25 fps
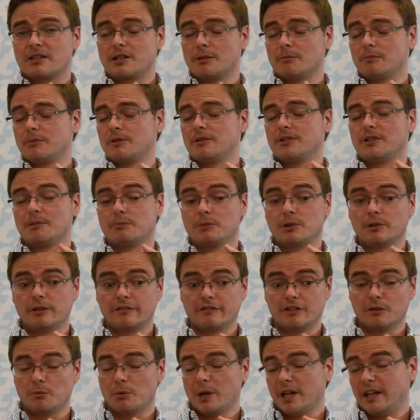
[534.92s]
assumptions I'm not
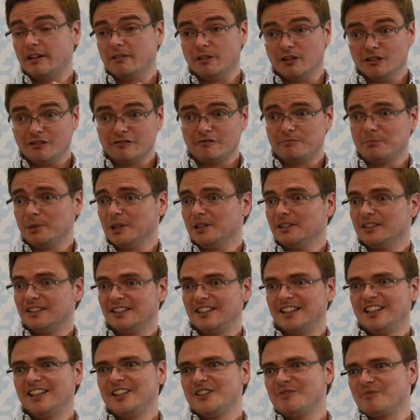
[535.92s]
even aware of, but
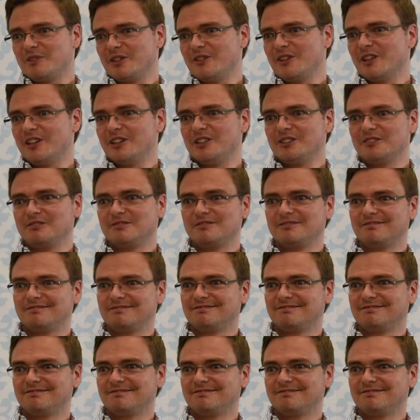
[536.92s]
you know,